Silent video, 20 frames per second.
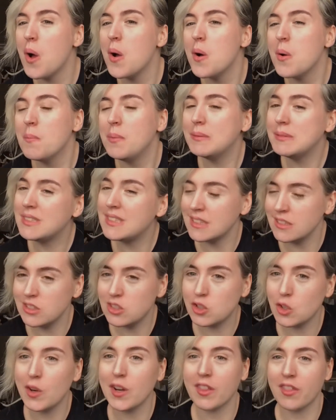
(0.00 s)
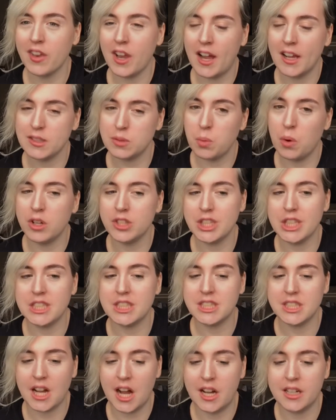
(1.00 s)
But since joining the Night's Watch, he
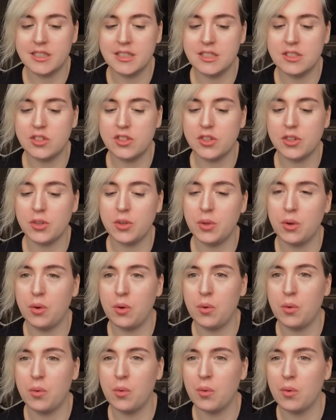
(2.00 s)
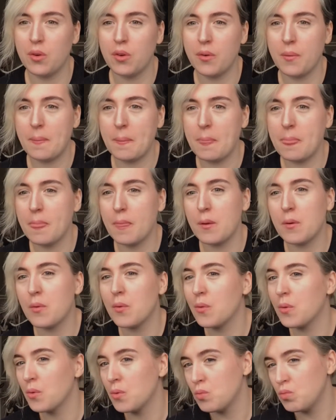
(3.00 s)
started to
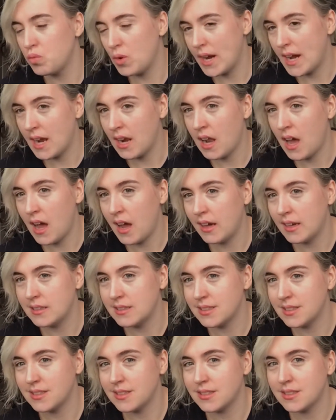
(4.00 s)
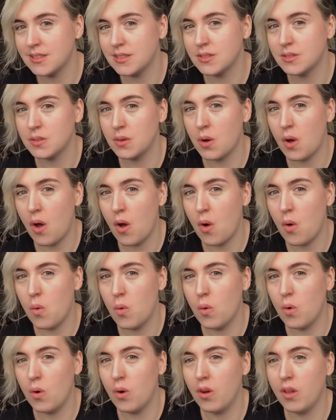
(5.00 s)
realise
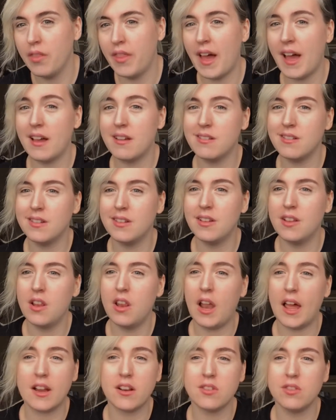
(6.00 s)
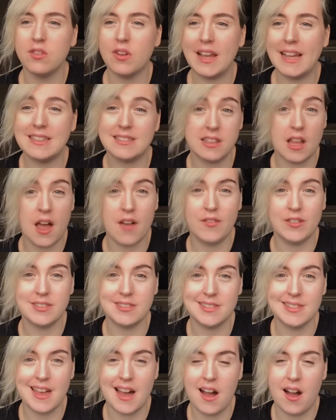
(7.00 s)
that like his life
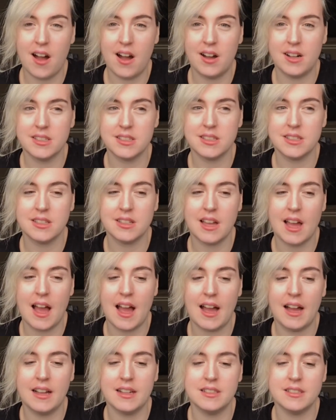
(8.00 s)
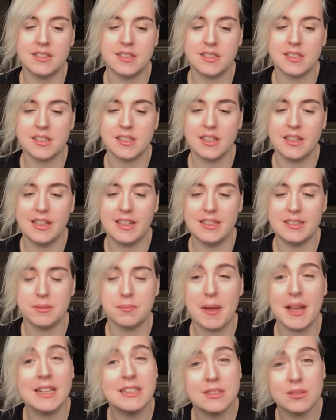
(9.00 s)
isn't that hard, and he's
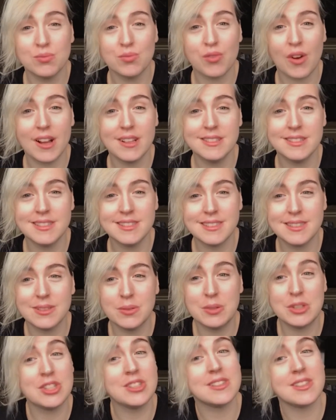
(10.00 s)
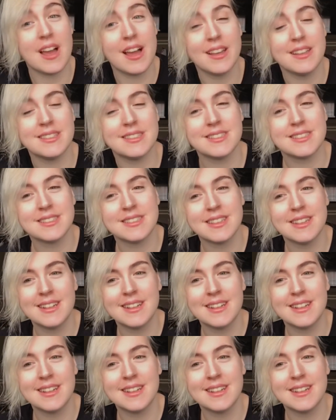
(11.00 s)
made some friends, which is nice.